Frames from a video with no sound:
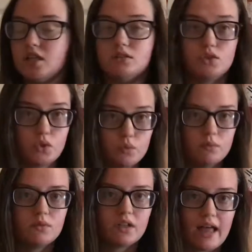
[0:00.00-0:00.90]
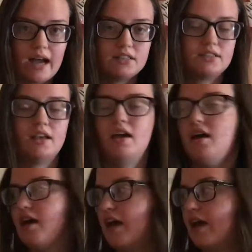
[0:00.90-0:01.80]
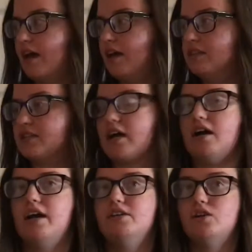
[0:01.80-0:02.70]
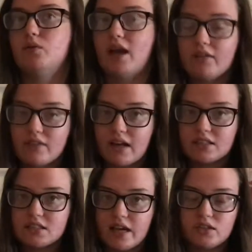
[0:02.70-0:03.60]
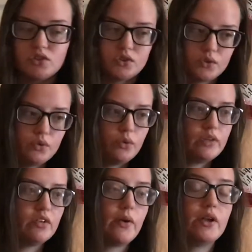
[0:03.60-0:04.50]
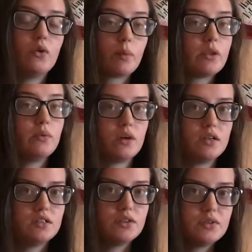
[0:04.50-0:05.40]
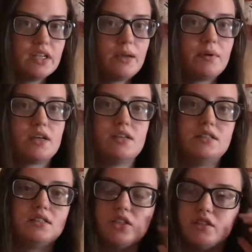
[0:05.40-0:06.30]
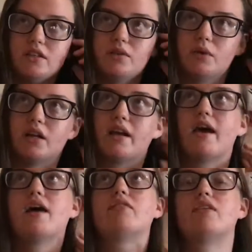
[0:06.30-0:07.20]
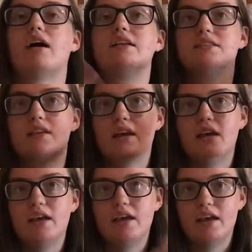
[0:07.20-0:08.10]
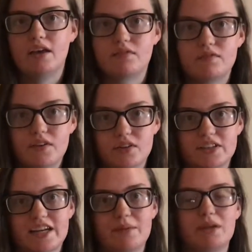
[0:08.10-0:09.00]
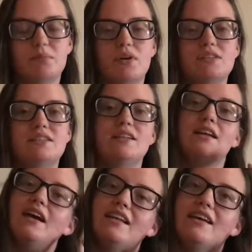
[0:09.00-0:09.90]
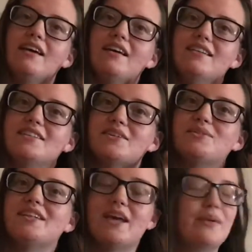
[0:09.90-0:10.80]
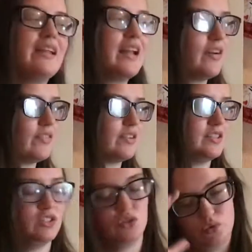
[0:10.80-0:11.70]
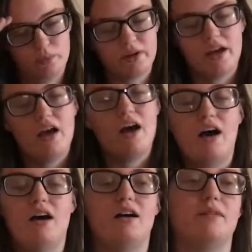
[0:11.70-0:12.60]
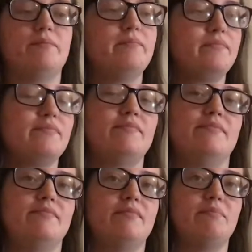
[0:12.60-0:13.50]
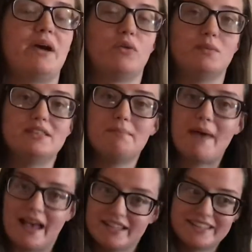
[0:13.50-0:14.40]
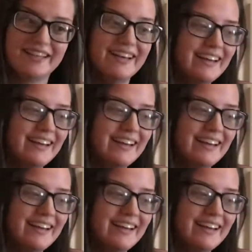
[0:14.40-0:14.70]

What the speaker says: Zoom class. And I don't have class at 2, even though I normally would on a Tuesday, because she said that we're gonna have class the first time in person, and then so today we didn't have to Zoom. My room is a mess.